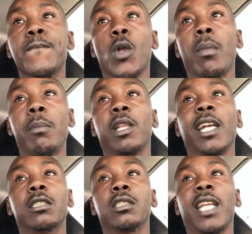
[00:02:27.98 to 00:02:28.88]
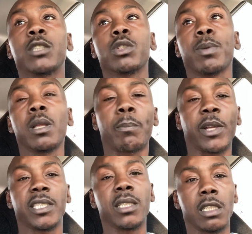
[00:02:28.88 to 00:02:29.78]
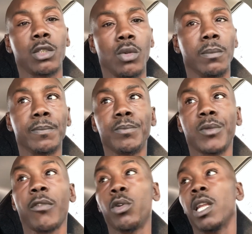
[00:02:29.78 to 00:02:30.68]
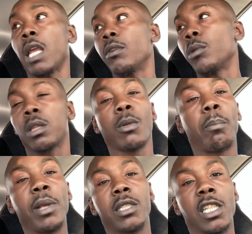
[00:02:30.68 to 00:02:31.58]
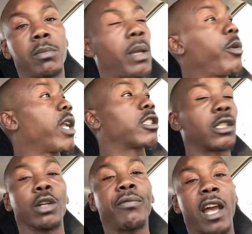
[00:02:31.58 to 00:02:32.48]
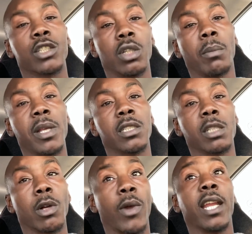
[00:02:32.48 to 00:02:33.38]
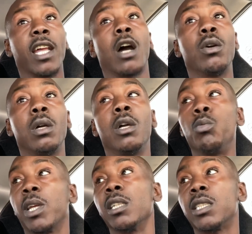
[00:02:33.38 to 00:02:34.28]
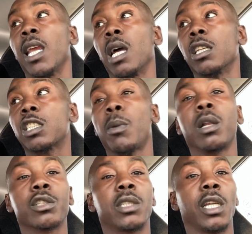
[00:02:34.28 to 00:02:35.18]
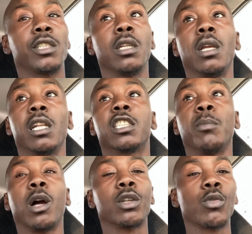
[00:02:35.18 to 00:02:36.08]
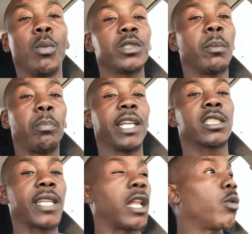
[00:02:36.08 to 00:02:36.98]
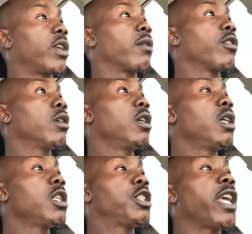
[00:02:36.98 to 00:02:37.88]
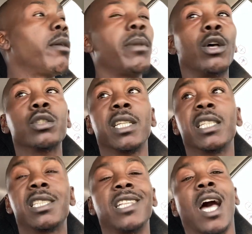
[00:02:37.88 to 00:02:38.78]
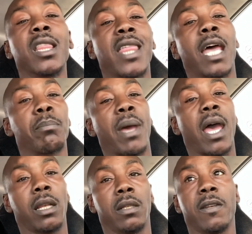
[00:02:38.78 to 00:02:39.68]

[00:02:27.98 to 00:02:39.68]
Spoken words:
Or maybe that's because that's what's being presented to him. If you would have gave him nothing but big stage, maybe he'd have to learn faster on the big stage. But right now, we can say on a smaller stage, in smaller rooms, pit style or whatever, JAE MILLZ is not that bad.